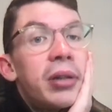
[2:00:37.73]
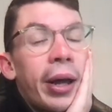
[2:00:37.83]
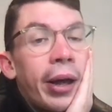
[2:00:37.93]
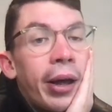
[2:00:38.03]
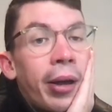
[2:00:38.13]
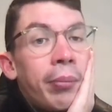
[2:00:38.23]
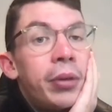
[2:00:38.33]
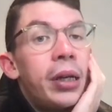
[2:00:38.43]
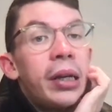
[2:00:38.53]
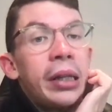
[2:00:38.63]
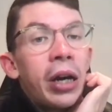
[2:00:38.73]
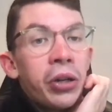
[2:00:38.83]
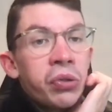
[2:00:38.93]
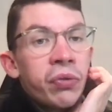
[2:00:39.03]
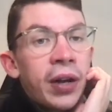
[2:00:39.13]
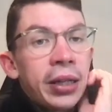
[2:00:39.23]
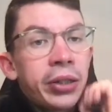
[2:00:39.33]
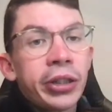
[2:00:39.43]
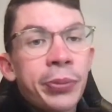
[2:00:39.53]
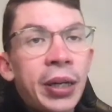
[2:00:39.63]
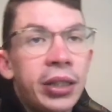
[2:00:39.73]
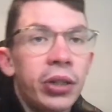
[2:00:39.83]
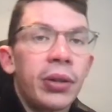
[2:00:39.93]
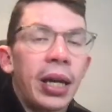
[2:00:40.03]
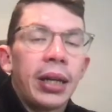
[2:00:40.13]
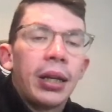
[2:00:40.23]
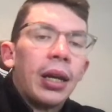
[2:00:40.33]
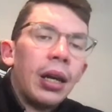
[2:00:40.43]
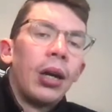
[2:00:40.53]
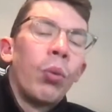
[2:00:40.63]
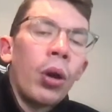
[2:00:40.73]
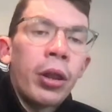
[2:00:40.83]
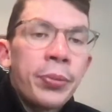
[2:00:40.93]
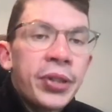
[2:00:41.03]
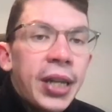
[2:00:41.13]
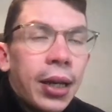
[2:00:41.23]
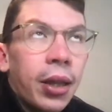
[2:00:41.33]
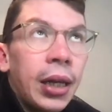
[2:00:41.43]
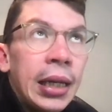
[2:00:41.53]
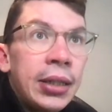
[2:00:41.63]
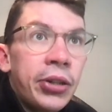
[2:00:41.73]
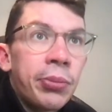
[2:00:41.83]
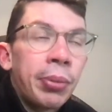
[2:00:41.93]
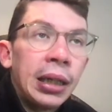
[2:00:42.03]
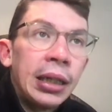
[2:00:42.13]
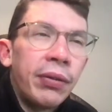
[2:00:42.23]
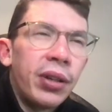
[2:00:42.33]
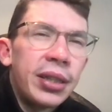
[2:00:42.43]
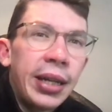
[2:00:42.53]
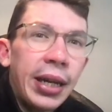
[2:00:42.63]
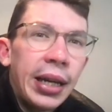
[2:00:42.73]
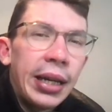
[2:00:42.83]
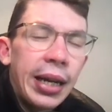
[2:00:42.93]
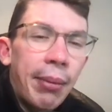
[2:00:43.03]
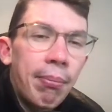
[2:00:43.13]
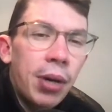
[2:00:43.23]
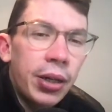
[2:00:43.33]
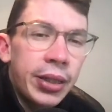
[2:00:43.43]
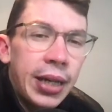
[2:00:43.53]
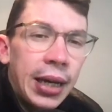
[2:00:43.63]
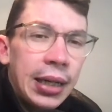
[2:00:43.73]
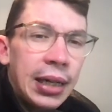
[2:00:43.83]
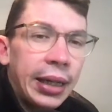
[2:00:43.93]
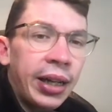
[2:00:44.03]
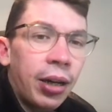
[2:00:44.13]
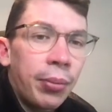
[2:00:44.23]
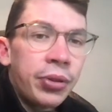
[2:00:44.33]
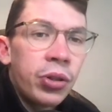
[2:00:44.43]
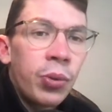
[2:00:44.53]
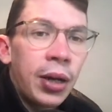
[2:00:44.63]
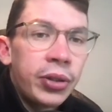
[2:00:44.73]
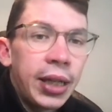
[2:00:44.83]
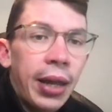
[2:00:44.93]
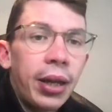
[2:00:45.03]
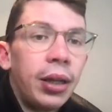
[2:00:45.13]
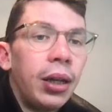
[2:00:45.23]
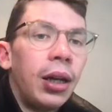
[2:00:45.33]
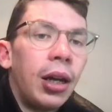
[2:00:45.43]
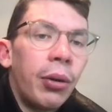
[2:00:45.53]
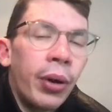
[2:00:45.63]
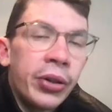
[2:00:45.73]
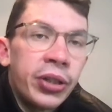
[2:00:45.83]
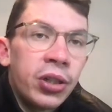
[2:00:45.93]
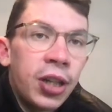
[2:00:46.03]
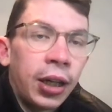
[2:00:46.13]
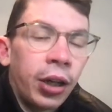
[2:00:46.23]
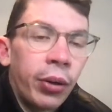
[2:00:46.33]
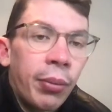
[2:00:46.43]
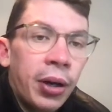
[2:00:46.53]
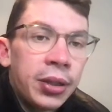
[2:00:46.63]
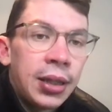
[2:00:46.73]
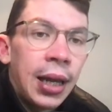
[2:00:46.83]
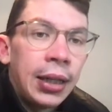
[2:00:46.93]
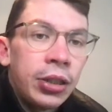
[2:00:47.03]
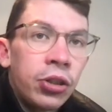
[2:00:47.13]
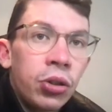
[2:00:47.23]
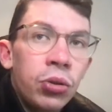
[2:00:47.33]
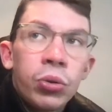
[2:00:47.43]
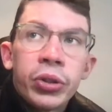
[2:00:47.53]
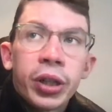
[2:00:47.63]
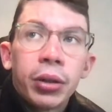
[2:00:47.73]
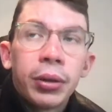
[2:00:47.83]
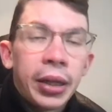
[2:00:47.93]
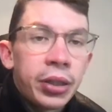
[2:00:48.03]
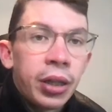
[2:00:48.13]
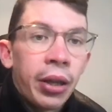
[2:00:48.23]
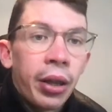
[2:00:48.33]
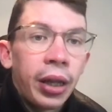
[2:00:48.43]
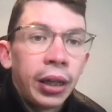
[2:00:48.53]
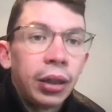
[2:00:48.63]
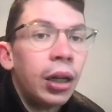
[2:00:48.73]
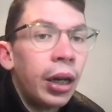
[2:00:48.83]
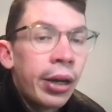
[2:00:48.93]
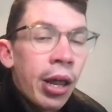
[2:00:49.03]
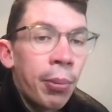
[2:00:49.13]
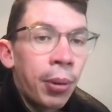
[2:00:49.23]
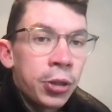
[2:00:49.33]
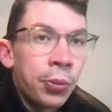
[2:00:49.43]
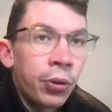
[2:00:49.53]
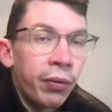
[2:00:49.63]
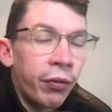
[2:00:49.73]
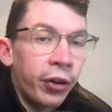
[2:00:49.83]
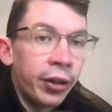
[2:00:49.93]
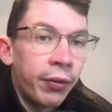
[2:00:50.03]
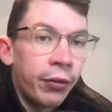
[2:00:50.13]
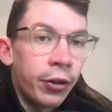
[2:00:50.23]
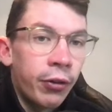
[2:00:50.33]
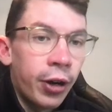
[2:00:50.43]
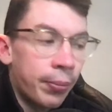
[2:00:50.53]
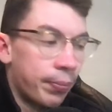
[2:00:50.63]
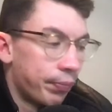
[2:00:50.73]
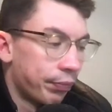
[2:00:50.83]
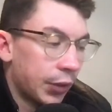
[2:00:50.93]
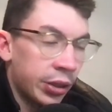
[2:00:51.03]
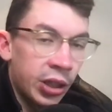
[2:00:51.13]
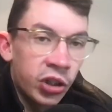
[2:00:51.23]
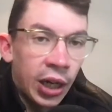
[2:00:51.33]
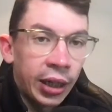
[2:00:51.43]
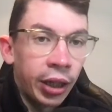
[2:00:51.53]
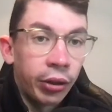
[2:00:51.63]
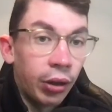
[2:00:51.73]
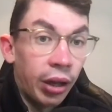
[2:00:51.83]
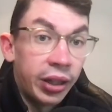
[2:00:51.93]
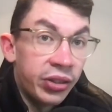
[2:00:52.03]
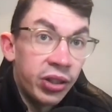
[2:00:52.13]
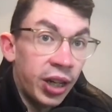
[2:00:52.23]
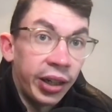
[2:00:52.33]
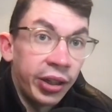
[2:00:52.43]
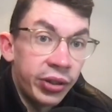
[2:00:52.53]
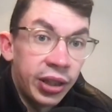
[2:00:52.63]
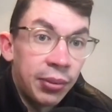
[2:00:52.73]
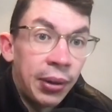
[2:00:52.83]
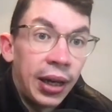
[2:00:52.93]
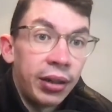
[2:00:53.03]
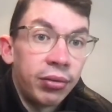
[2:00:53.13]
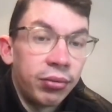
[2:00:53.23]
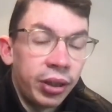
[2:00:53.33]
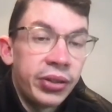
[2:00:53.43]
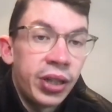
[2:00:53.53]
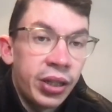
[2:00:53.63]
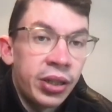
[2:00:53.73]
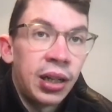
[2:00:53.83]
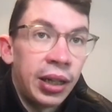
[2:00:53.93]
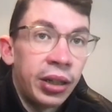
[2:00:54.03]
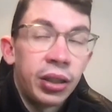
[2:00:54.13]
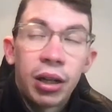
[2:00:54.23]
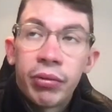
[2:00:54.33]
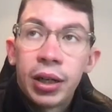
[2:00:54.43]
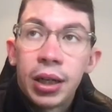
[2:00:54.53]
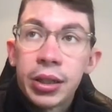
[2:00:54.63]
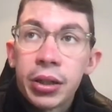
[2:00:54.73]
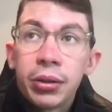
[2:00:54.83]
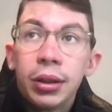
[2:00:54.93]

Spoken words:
The Arsenal fans that I speak to, one of them said that he doesn't believe that Tierney and Martinelli link up too well together, whereas Zinchenko and Martinelli do. So that's another thing, another plus point for Zinchenko. I think Zinchenko is going to play consistently. I really do.